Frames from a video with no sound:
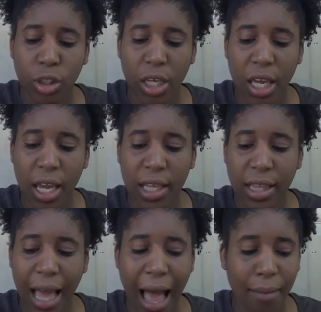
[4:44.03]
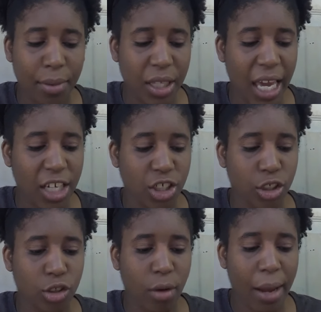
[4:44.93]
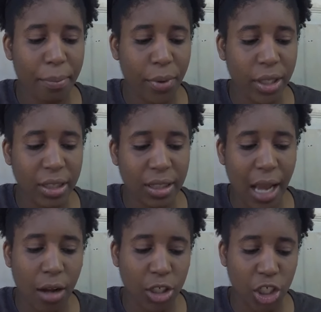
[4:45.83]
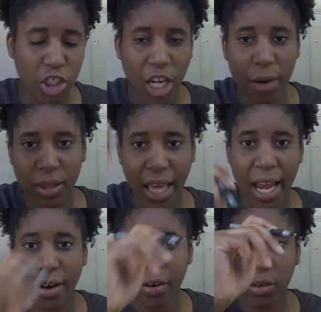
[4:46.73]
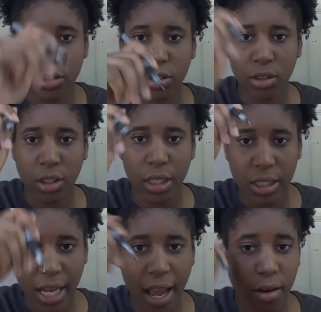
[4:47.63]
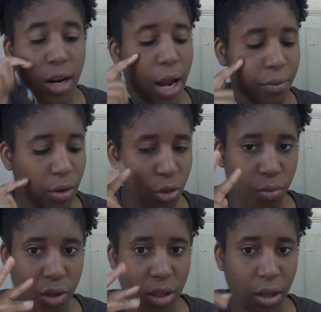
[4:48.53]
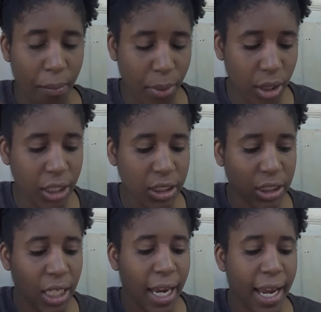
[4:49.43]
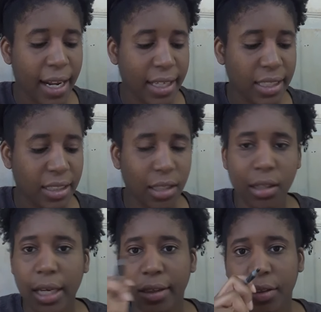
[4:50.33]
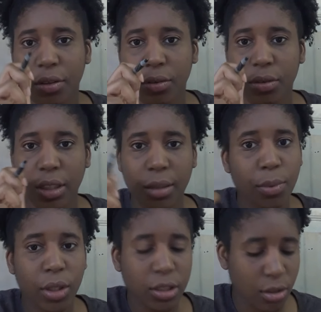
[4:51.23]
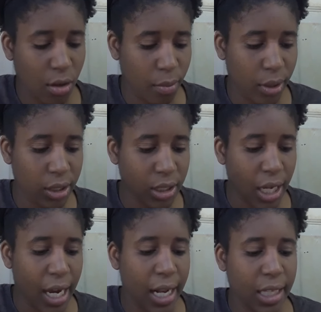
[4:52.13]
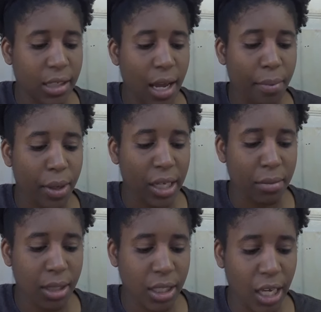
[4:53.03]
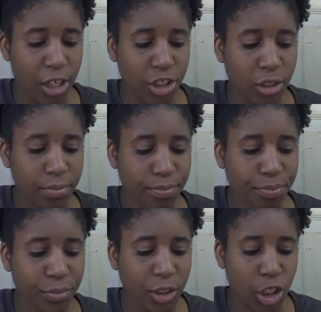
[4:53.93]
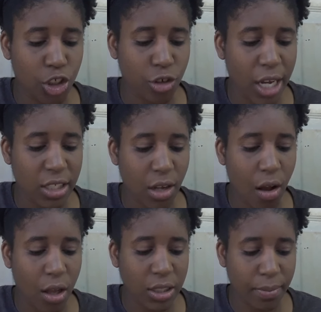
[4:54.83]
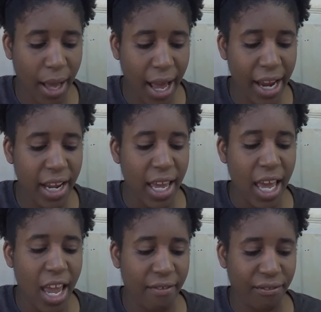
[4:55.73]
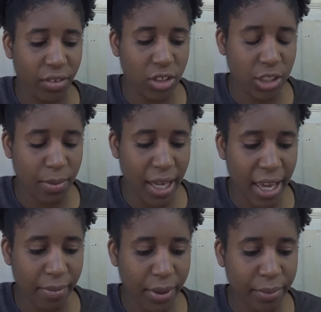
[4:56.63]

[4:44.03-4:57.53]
in the obligation. So I put down the shame with the arrows down. I wrote three bullets, and I like little, you know, bullets, they're called bullets. And if I put humiliation, distress caused by, and foolish behavior.